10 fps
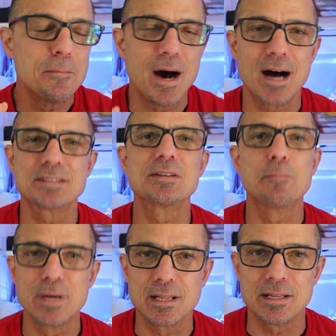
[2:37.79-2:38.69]

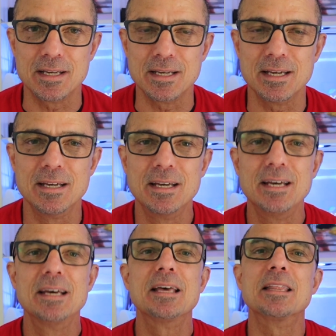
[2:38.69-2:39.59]
possibility
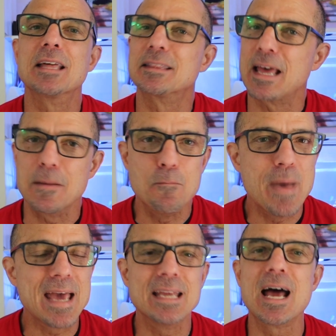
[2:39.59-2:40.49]
that they may